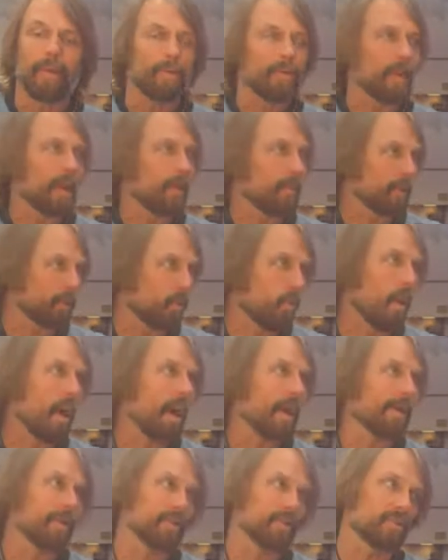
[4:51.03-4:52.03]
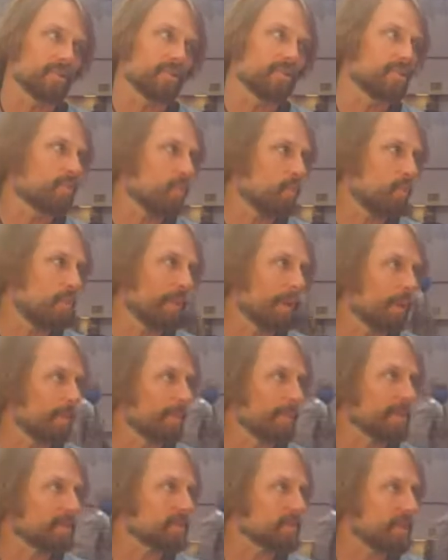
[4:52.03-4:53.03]
that requires
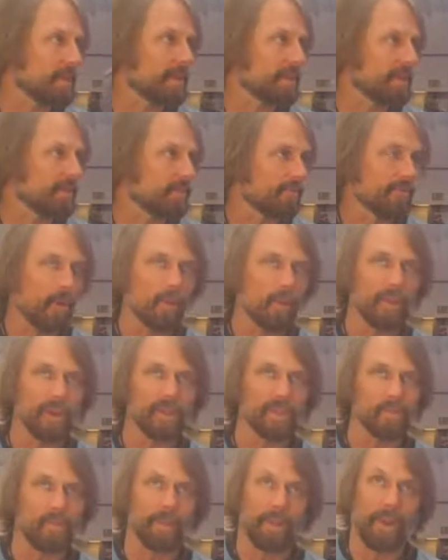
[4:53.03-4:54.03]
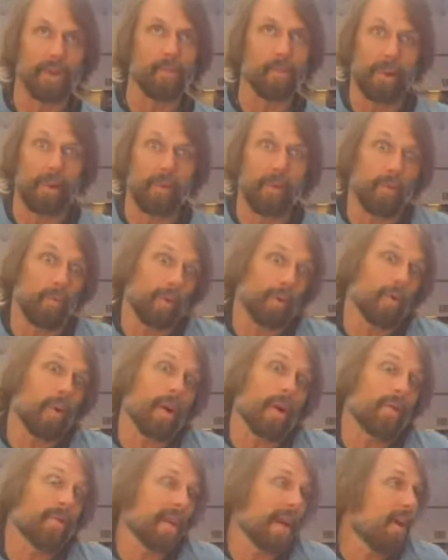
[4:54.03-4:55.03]
100% focus, whatever
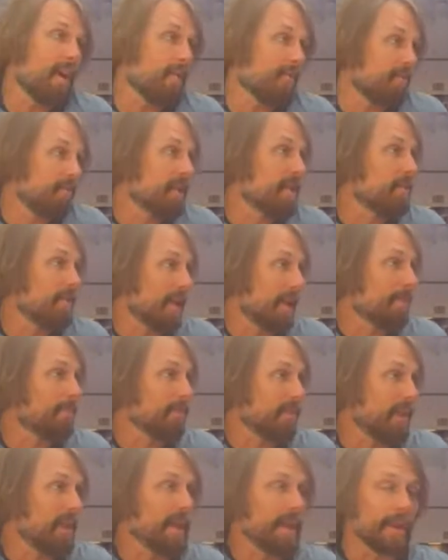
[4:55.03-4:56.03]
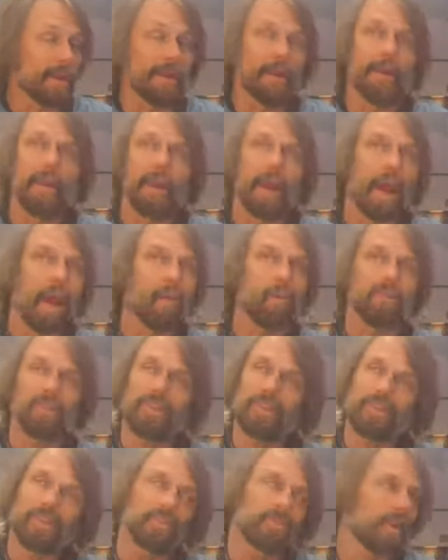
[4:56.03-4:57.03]
required that of me when I played. I
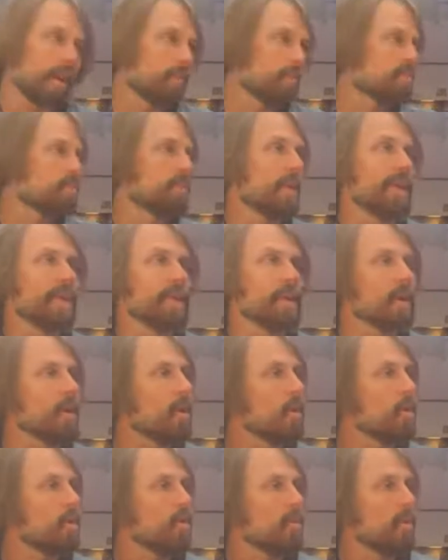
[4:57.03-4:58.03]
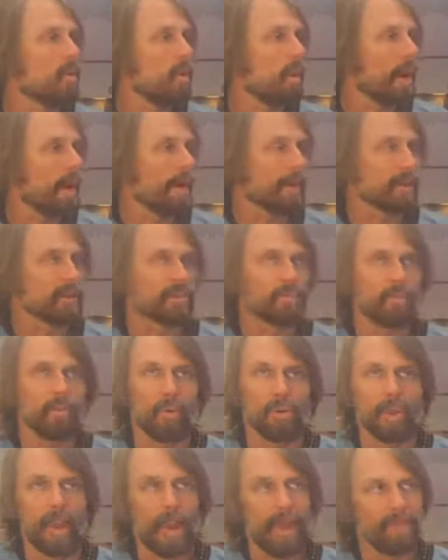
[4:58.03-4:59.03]
was ready to go and
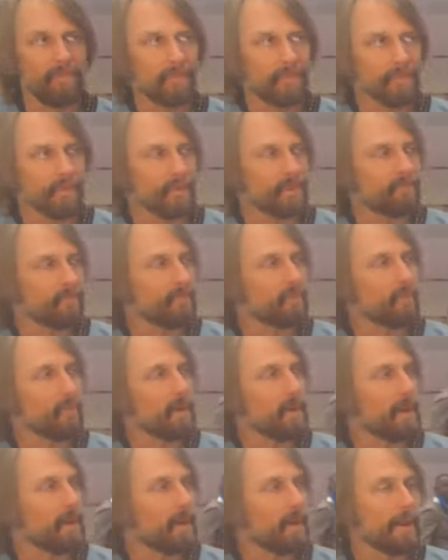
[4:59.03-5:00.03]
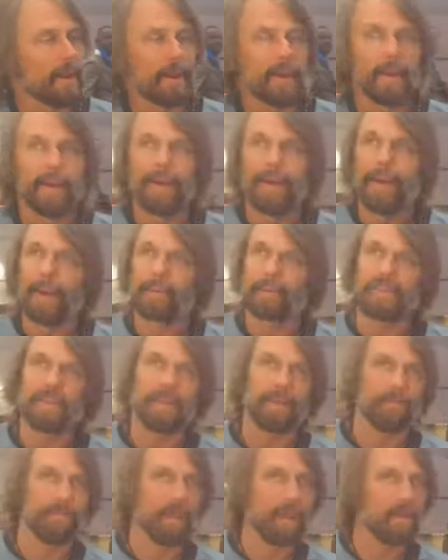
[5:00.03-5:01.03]
explore life in a different way. I was
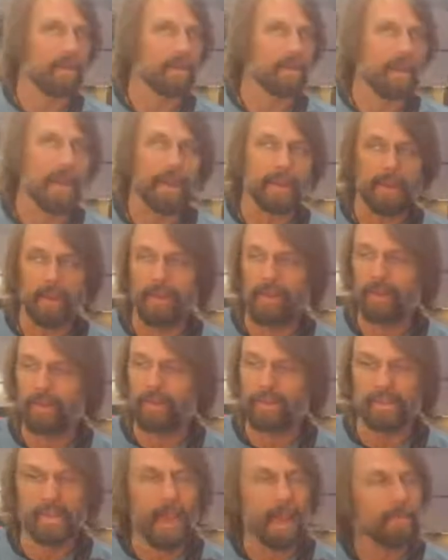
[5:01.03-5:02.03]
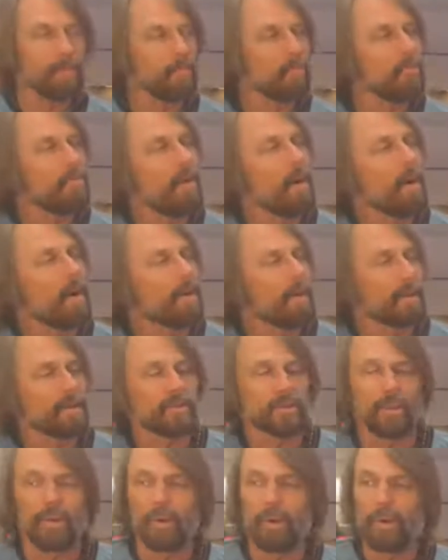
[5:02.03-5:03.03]
getting married that year. It was time to move on. And
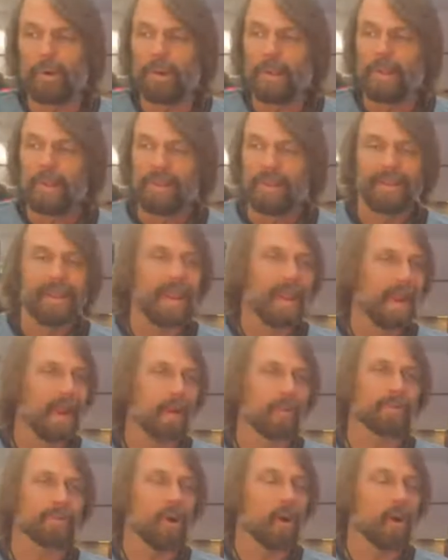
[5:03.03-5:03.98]
so yeah, I was